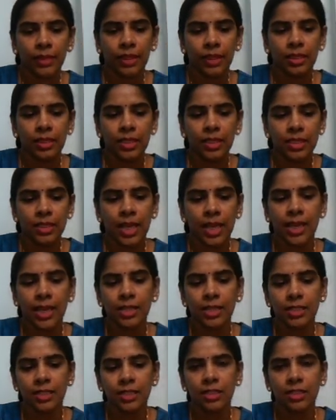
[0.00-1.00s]
This
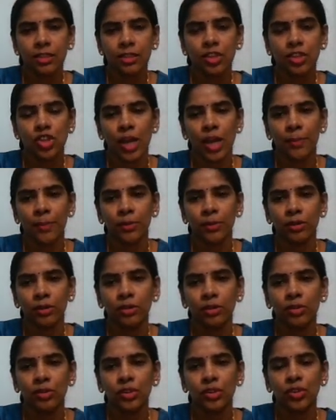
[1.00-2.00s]
ends the chapter
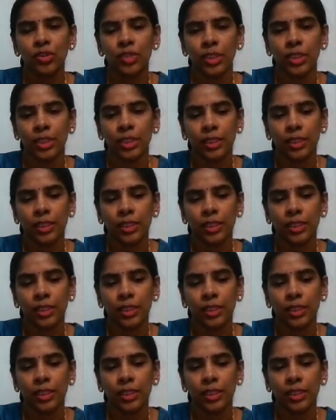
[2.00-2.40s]
3.